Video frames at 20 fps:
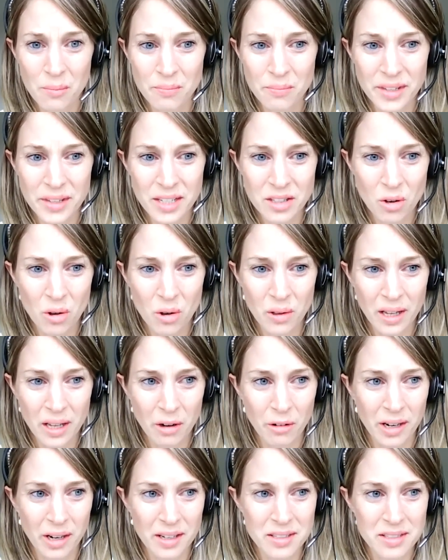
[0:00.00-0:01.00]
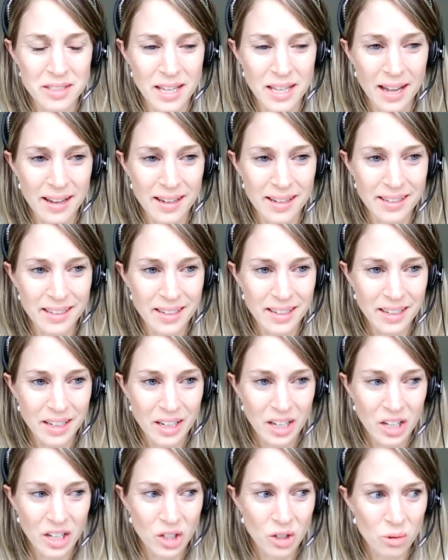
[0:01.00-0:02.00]
These are all areas that,
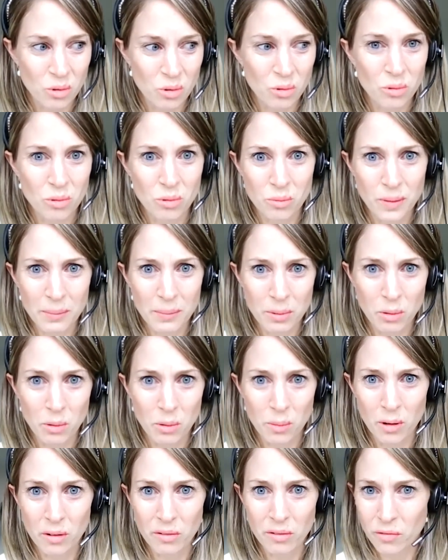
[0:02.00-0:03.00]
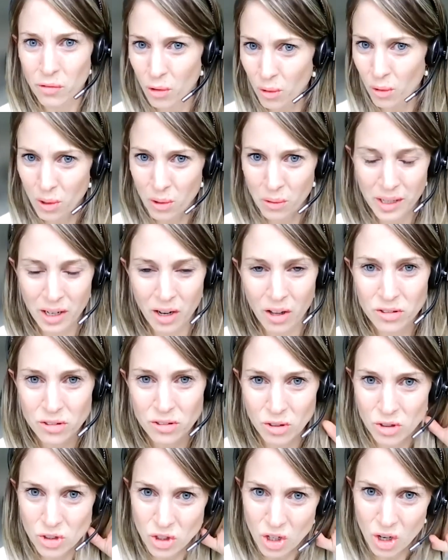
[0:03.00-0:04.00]
people were put on furlough and lost
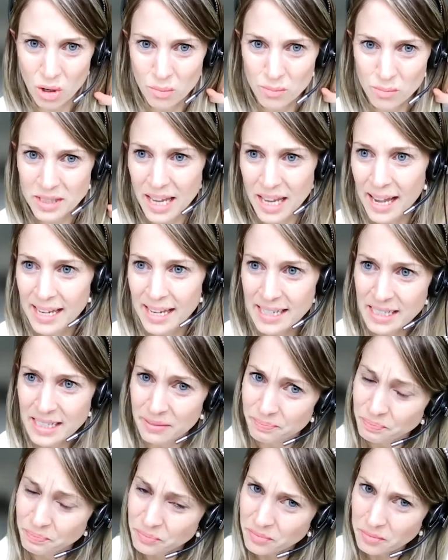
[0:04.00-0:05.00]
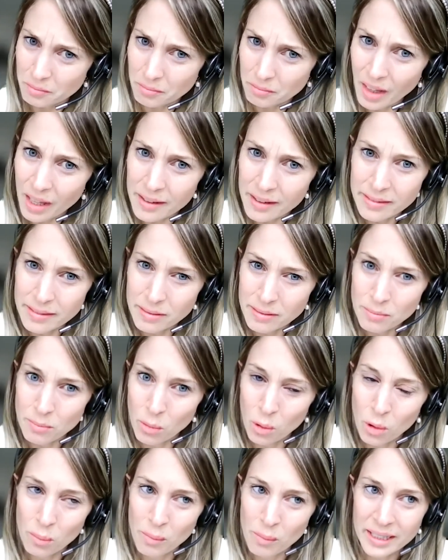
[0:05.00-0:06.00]
their jobs, and
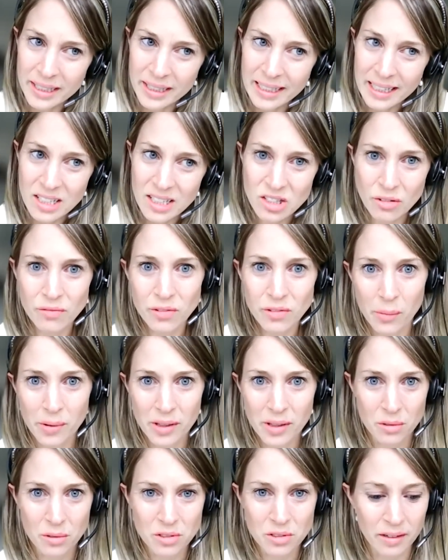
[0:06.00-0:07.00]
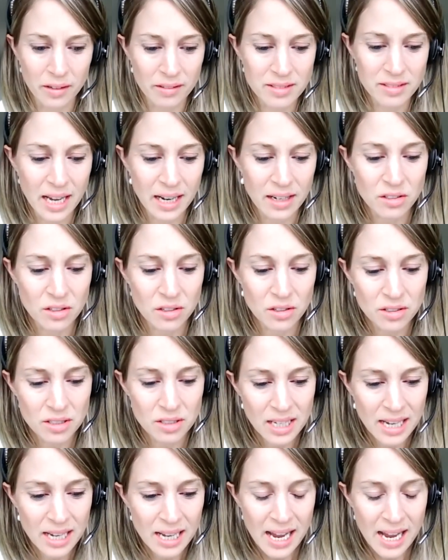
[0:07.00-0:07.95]
more money needs to flow in those kind of sectors.